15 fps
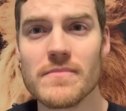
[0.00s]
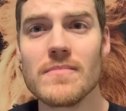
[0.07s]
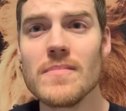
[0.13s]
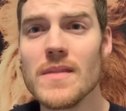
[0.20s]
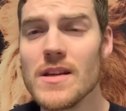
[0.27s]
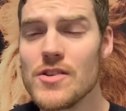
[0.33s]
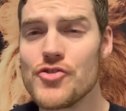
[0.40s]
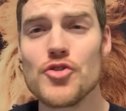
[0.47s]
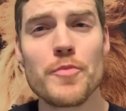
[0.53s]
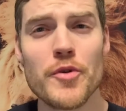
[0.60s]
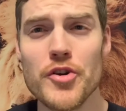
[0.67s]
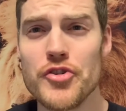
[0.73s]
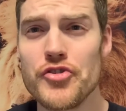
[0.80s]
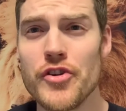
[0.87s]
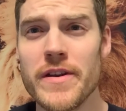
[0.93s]
super
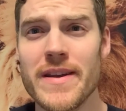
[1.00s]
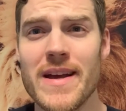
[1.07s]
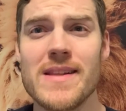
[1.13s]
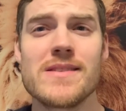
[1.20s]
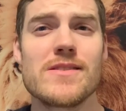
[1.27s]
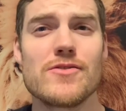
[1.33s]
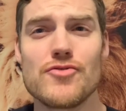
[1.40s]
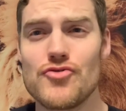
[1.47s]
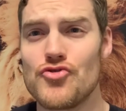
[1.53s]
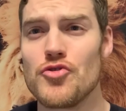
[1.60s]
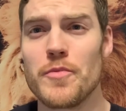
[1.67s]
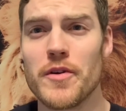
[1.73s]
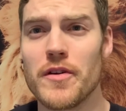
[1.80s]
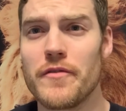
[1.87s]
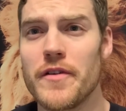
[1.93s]
nutrient dense, super
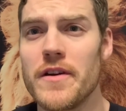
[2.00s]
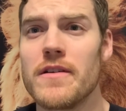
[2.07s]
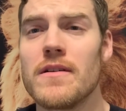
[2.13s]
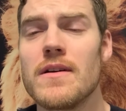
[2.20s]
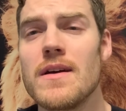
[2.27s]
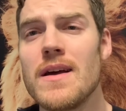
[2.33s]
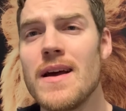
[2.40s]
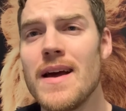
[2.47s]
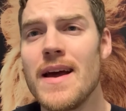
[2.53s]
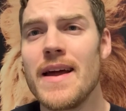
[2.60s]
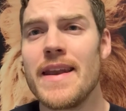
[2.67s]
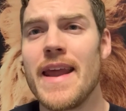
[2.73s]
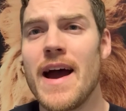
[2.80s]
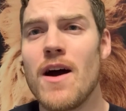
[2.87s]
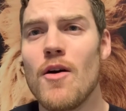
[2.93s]
good for you.
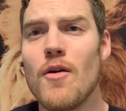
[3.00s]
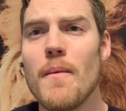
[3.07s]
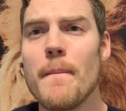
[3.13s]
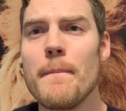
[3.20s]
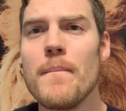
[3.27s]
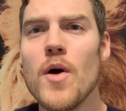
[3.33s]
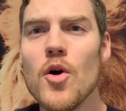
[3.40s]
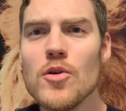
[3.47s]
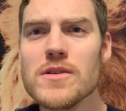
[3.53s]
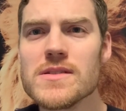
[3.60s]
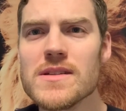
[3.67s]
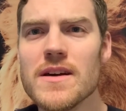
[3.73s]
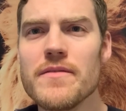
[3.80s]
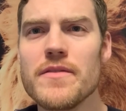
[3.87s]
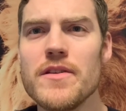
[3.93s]
Now, most
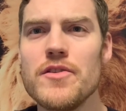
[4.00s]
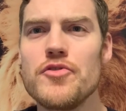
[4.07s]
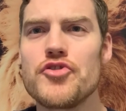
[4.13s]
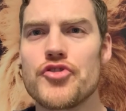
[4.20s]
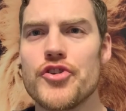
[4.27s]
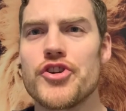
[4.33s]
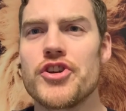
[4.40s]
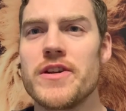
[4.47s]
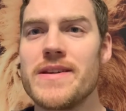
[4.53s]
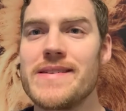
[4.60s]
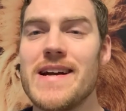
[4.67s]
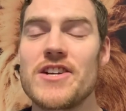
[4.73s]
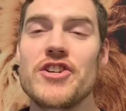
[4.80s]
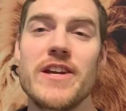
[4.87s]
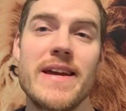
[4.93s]
of the nutrition is
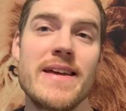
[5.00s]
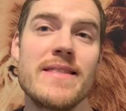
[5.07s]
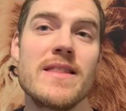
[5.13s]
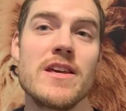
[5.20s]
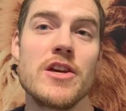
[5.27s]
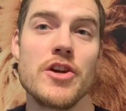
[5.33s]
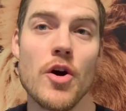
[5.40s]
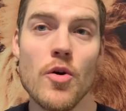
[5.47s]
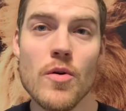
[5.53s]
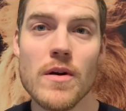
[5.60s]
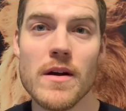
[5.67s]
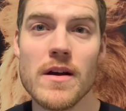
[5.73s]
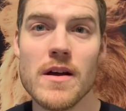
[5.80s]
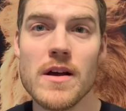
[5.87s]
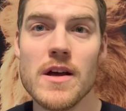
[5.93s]
actually in the yolk,
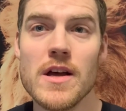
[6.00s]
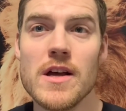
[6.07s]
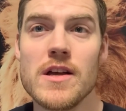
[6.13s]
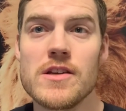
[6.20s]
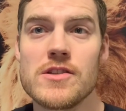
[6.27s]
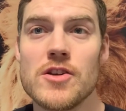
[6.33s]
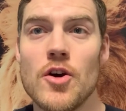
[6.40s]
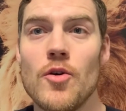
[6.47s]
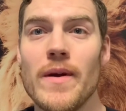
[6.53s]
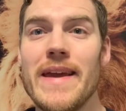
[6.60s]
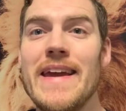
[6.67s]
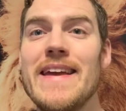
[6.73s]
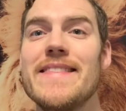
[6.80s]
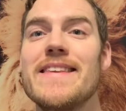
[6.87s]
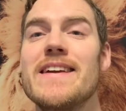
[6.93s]
so
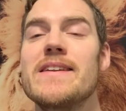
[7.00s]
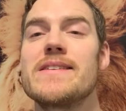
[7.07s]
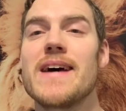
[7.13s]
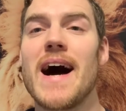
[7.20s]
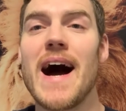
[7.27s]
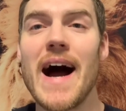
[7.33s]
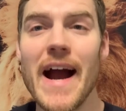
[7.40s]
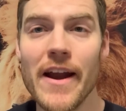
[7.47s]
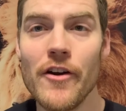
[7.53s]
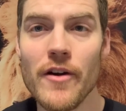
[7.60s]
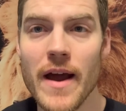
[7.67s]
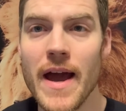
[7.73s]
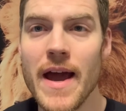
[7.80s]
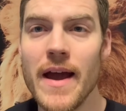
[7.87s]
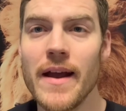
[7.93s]
eat the entire
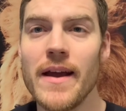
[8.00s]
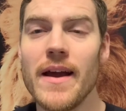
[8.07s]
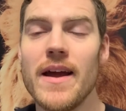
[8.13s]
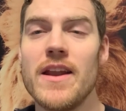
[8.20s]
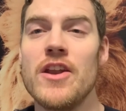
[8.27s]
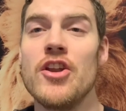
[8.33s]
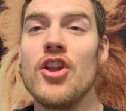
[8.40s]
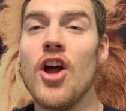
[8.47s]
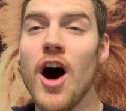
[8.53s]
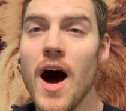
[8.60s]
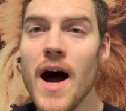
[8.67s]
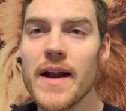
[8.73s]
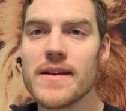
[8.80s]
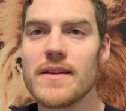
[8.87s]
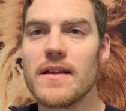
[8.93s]
egg,
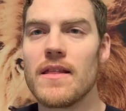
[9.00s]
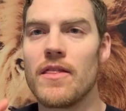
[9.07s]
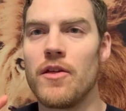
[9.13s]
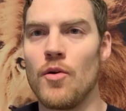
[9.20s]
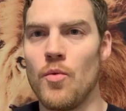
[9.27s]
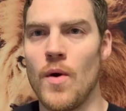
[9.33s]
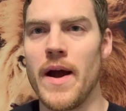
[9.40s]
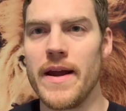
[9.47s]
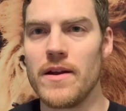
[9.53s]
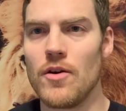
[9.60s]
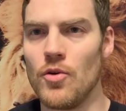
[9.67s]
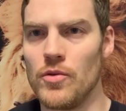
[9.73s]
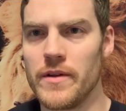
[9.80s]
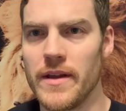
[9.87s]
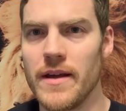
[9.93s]
not the white
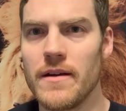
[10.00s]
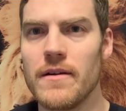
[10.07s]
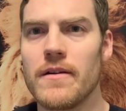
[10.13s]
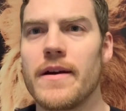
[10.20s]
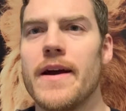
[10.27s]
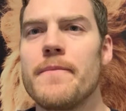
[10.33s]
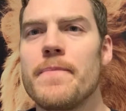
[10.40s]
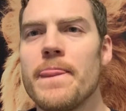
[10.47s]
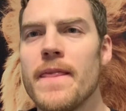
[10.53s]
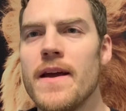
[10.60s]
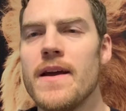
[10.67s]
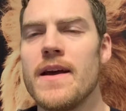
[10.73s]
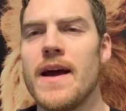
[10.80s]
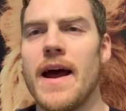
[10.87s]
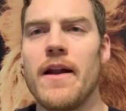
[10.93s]
only, okay?
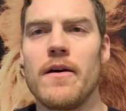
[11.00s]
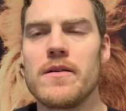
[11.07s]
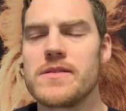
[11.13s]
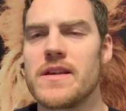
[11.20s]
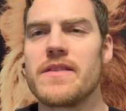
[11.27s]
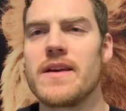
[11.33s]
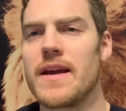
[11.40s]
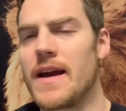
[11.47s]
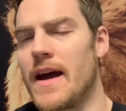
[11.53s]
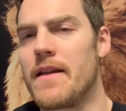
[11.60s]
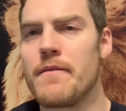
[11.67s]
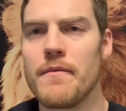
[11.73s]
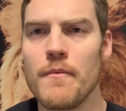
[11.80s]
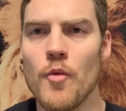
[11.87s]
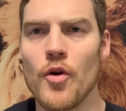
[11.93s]
I know it was a thing kind
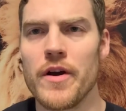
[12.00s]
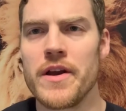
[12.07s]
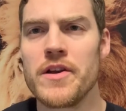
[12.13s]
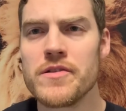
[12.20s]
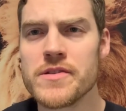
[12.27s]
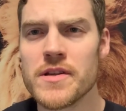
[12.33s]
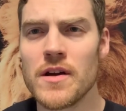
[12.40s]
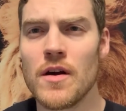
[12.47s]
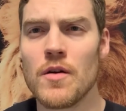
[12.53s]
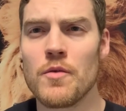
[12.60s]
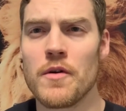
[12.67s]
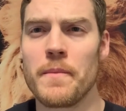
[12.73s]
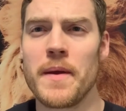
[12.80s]
of more years ago where people